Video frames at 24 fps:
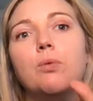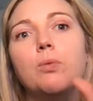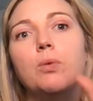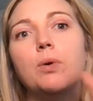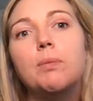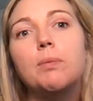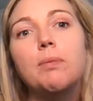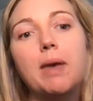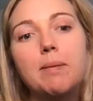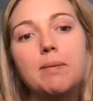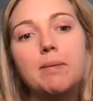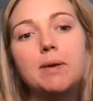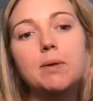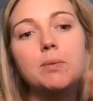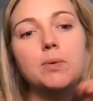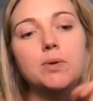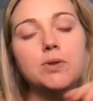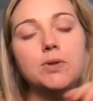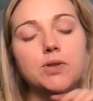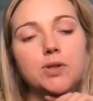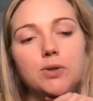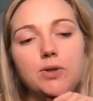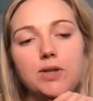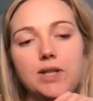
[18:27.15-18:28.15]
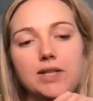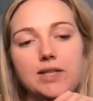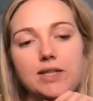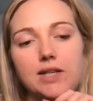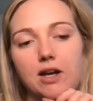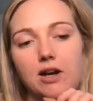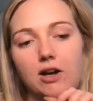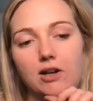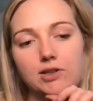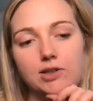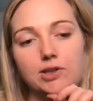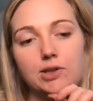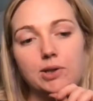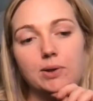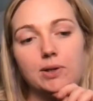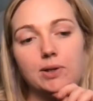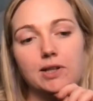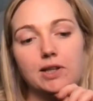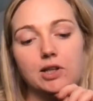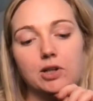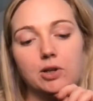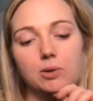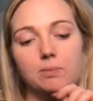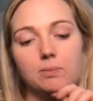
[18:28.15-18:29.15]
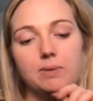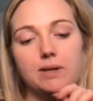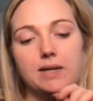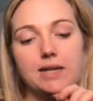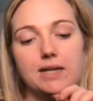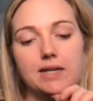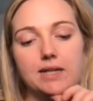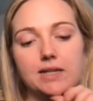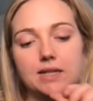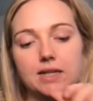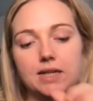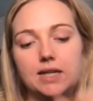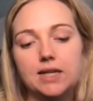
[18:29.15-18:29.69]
Well, maybe we'll do this also a little bit